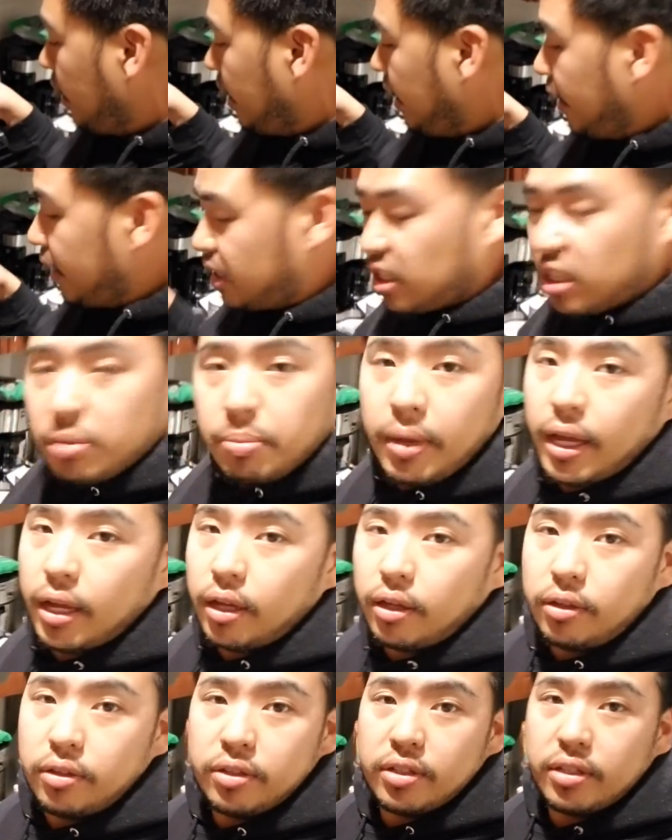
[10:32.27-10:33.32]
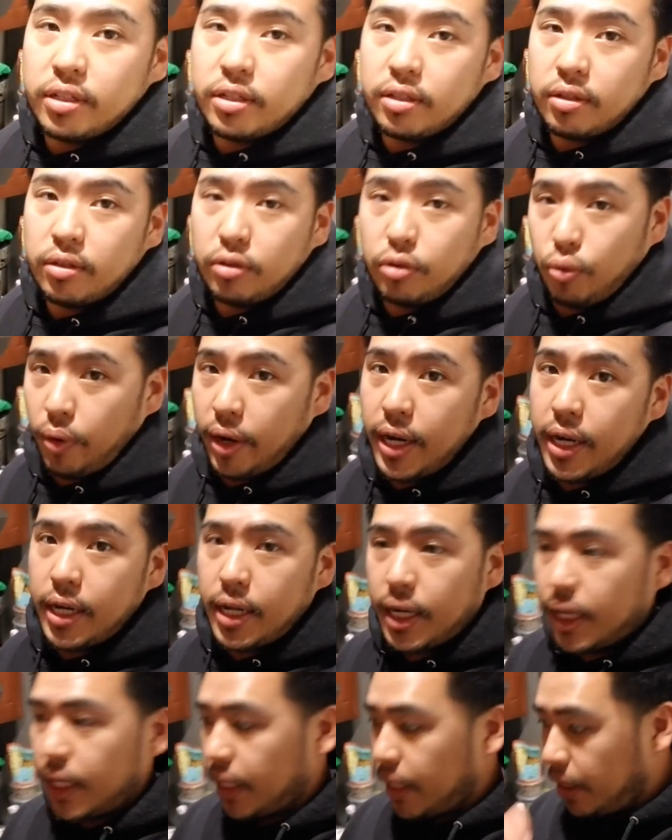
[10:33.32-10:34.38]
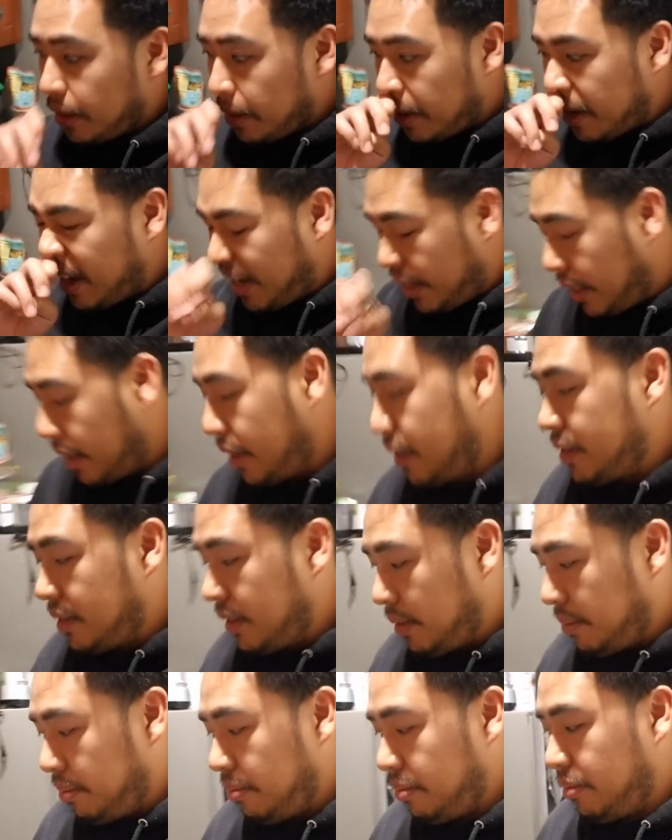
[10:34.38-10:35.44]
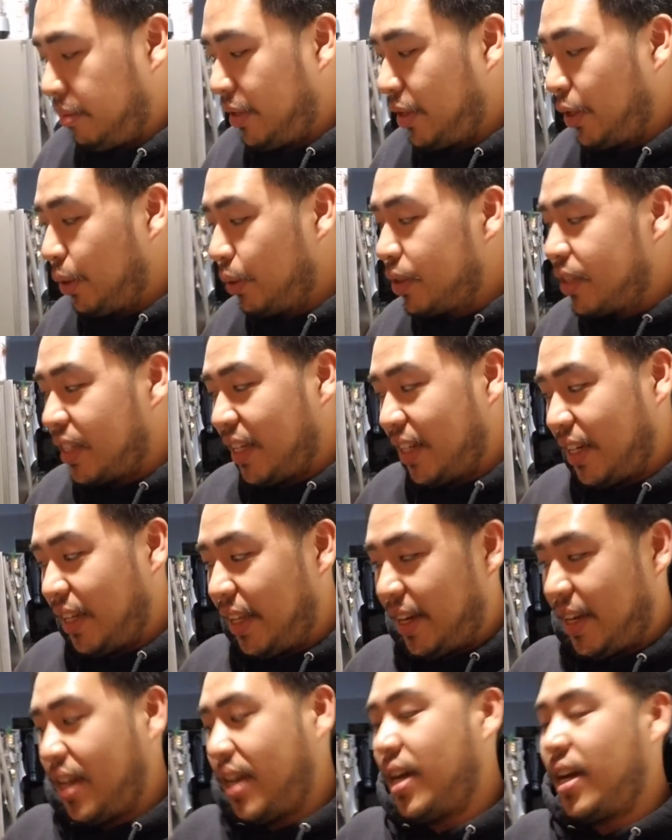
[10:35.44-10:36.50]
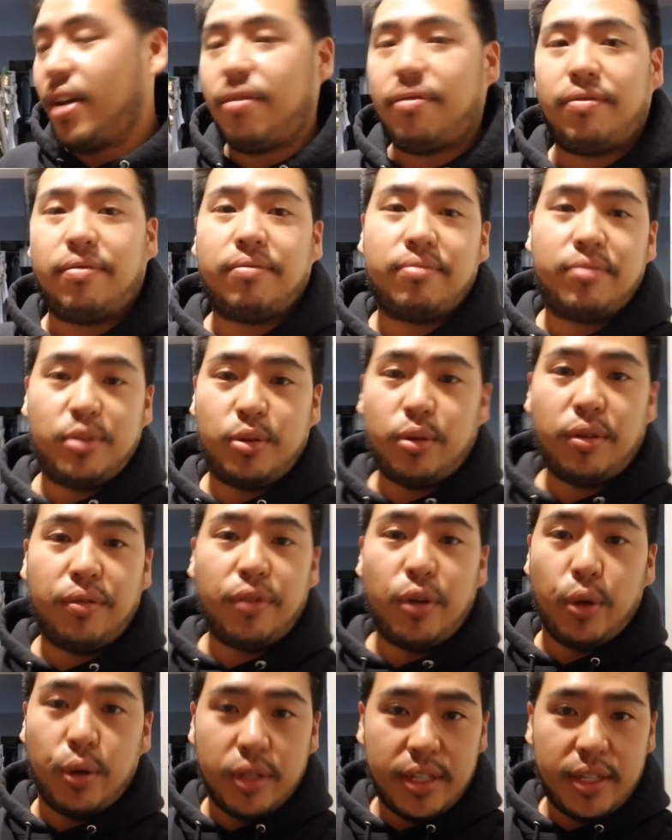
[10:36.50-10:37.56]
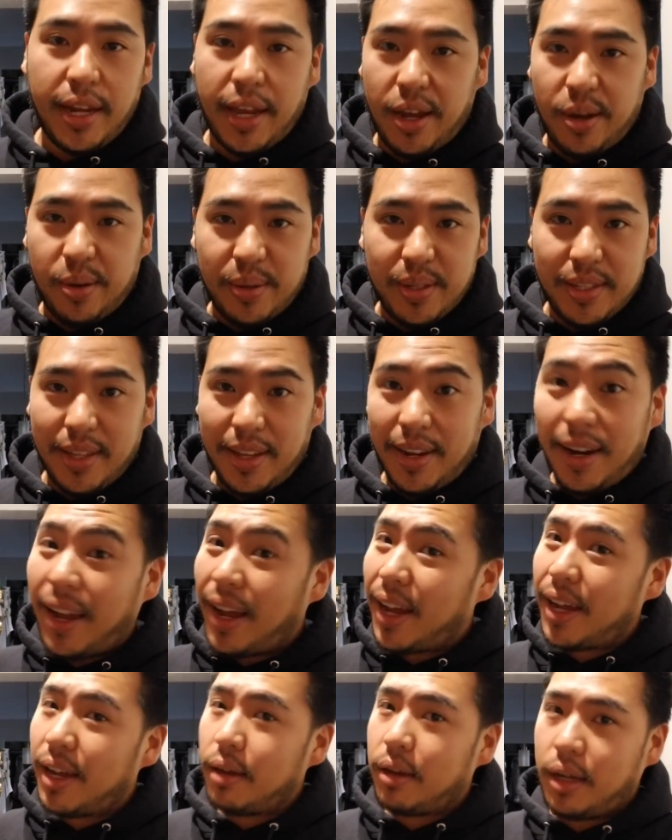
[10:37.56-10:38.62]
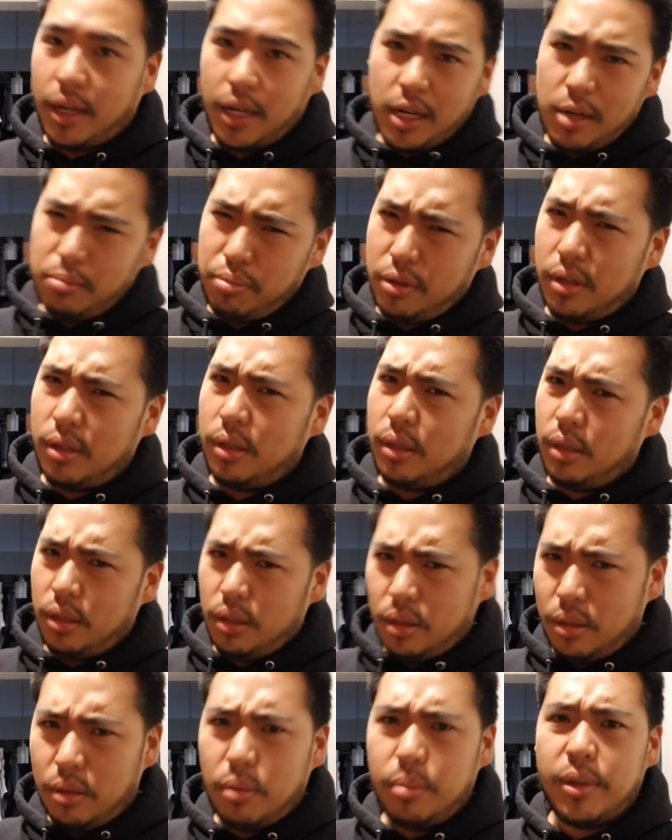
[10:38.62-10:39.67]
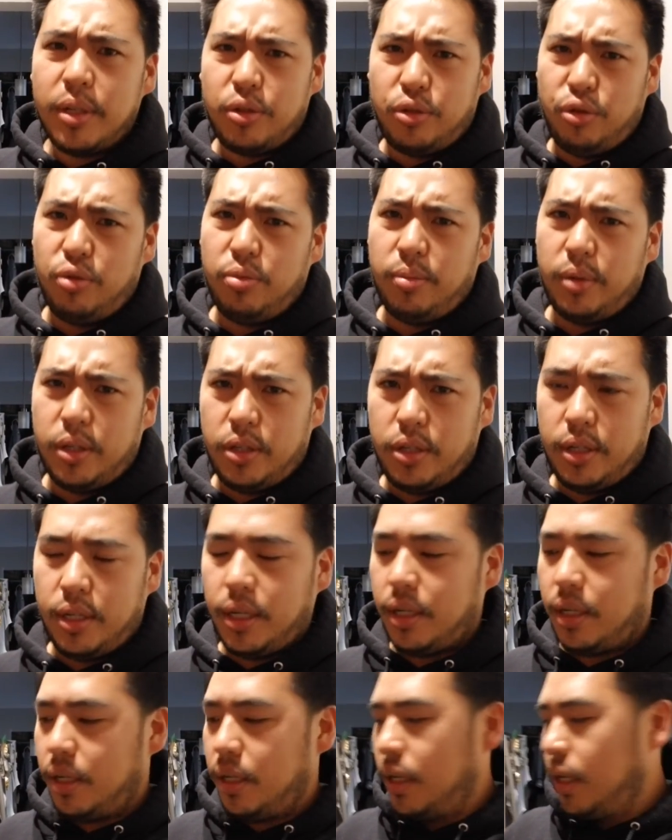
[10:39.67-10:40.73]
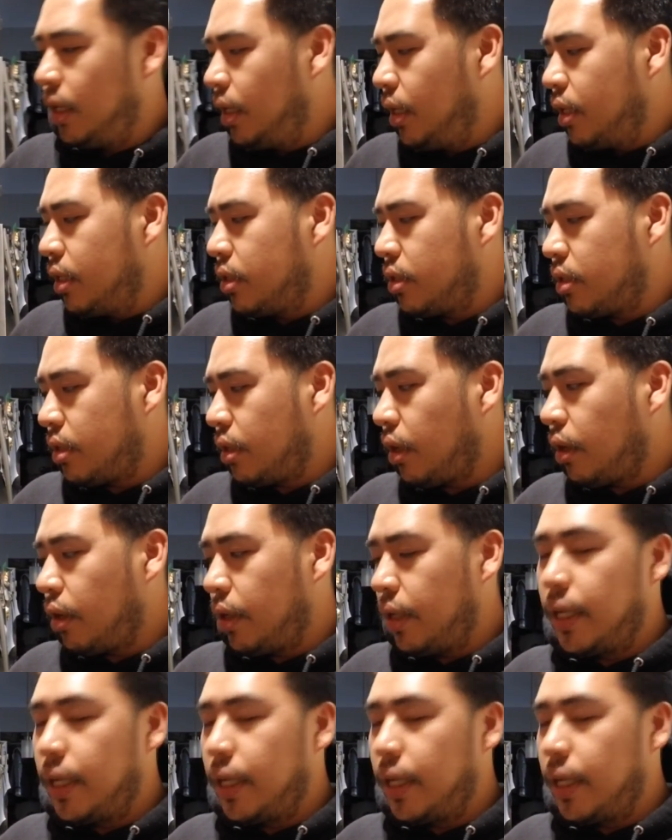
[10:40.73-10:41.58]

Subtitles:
It smells great in here. Some notes that like I've sort of noticed now is that I kind of put a little bit too much star